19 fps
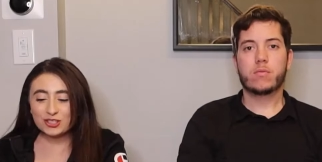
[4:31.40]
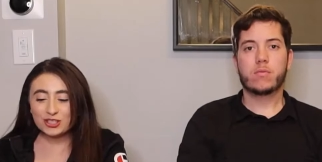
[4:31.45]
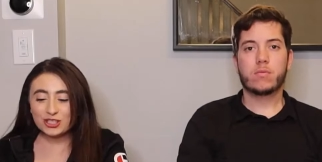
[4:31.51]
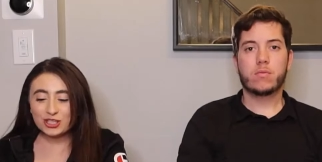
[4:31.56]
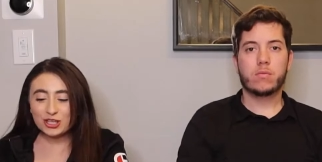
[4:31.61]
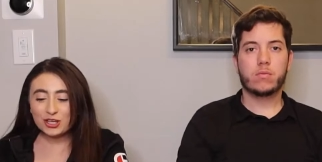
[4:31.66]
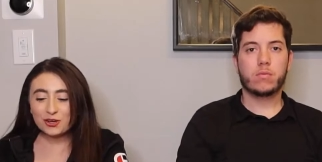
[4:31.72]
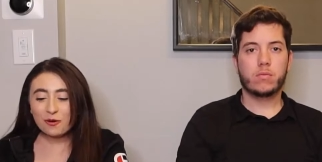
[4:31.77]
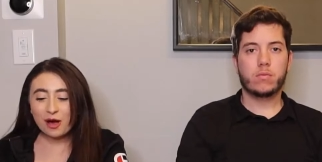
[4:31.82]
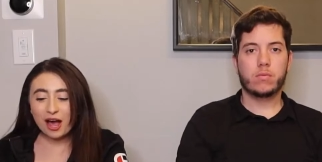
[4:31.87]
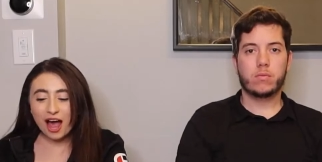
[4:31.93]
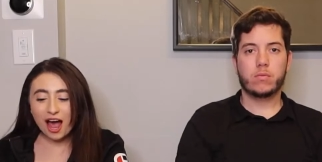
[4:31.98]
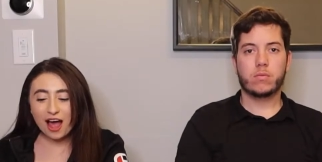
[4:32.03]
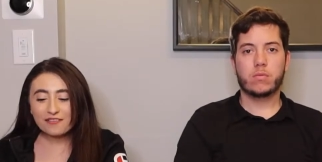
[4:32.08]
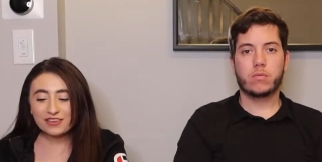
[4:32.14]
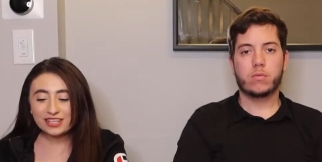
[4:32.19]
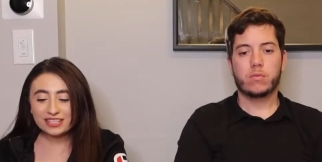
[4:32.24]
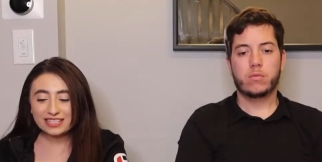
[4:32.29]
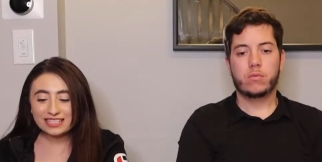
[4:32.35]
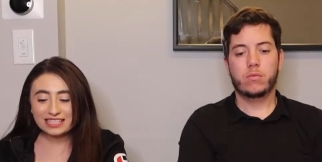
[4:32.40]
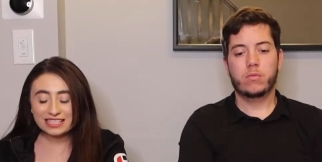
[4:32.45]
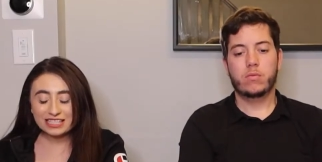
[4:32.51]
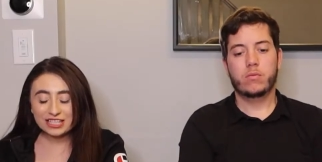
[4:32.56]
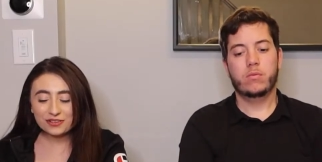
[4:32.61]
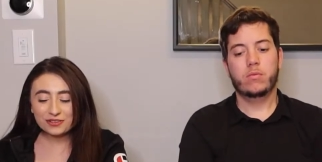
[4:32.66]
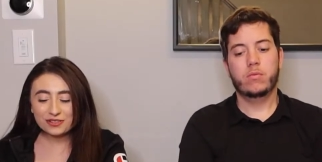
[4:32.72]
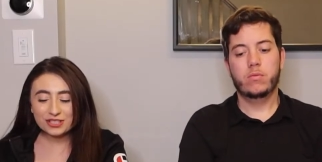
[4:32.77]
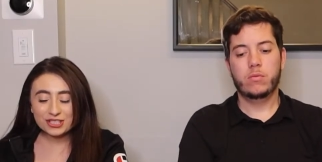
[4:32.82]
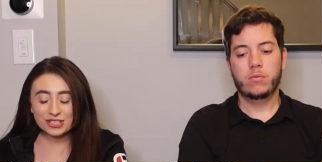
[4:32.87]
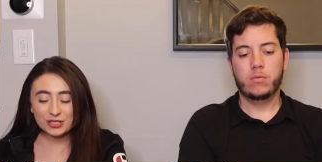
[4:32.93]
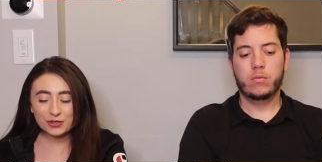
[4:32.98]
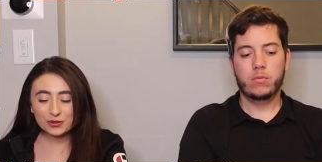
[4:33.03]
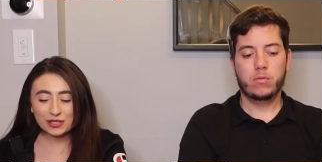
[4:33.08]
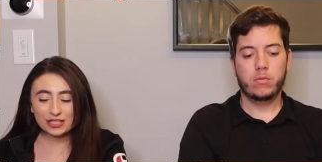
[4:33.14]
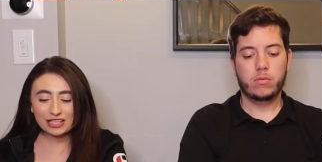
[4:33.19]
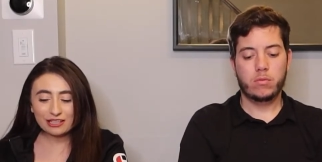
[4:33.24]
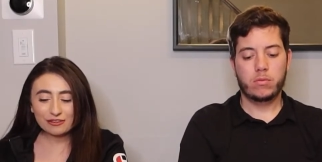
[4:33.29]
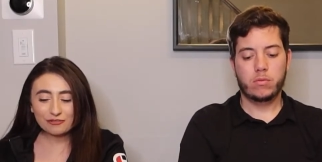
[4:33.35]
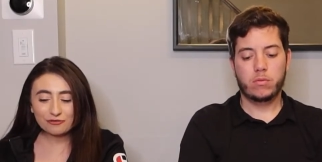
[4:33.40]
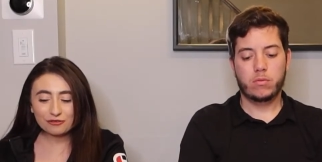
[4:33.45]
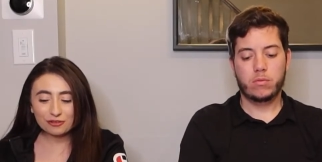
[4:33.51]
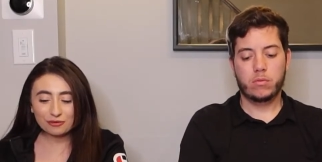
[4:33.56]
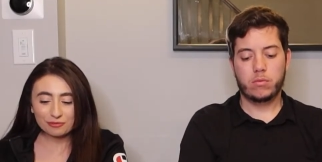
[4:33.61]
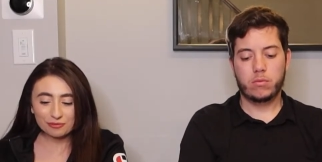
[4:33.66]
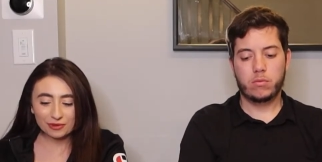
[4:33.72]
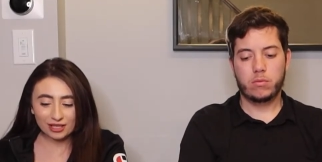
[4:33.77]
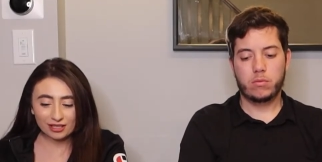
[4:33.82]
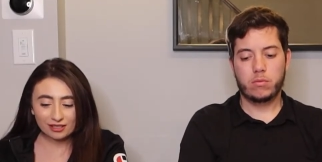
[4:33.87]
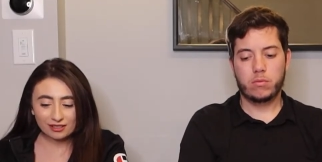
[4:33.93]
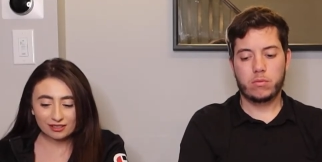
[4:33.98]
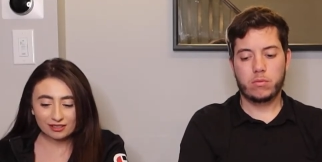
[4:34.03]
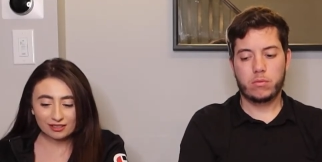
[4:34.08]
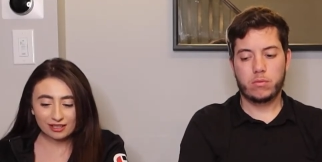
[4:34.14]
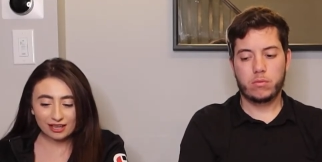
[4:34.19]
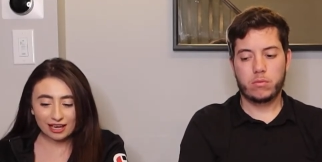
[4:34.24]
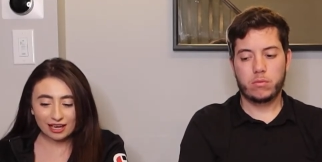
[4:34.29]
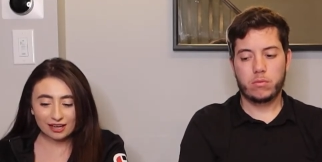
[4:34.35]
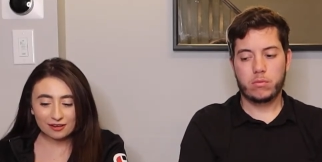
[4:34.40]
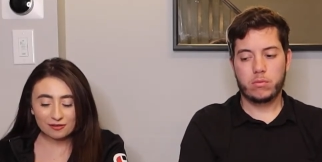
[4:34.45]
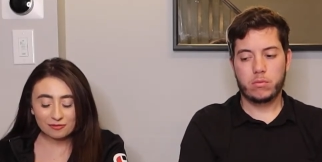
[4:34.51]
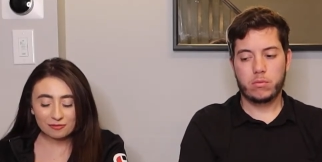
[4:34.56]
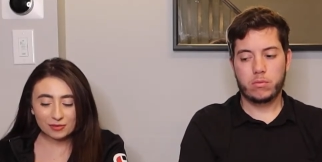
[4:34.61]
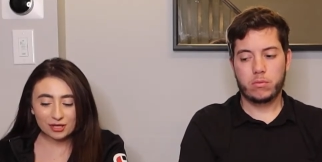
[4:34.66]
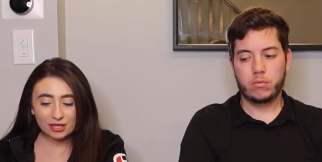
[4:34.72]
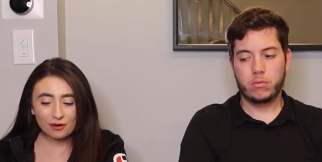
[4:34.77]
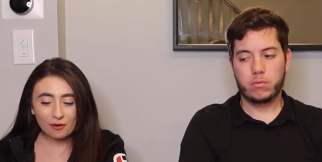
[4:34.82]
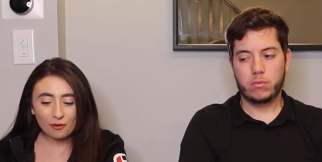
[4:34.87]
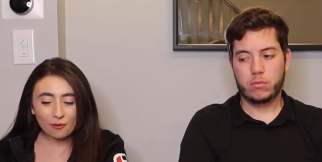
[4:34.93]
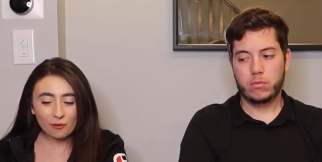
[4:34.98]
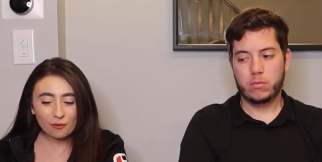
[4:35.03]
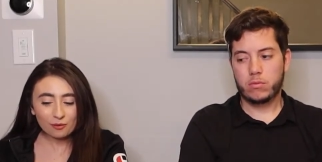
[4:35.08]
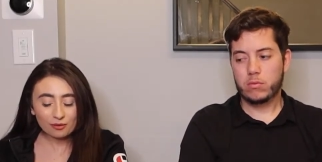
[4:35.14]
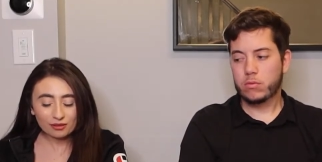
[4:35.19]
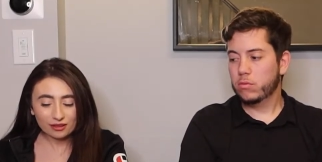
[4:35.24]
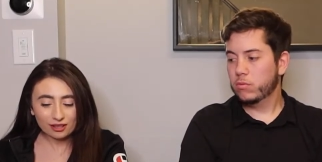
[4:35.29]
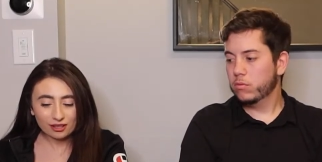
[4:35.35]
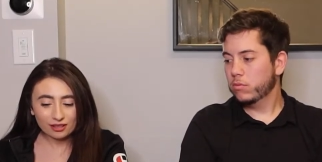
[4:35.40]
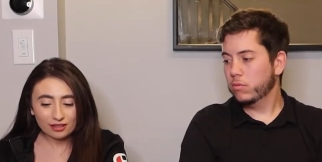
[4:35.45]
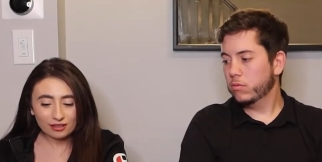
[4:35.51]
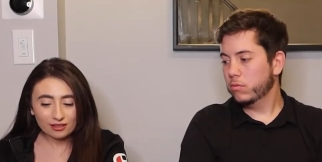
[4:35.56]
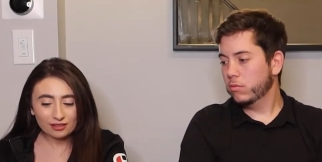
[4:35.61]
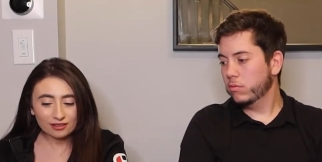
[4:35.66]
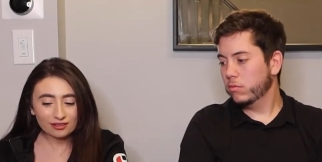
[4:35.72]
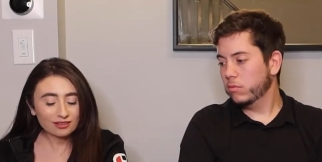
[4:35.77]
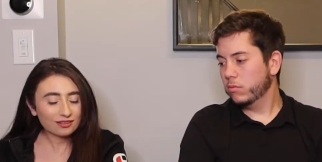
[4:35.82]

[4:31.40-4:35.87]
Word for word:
Speaker 1: do you have any secrets you keep from me and me only?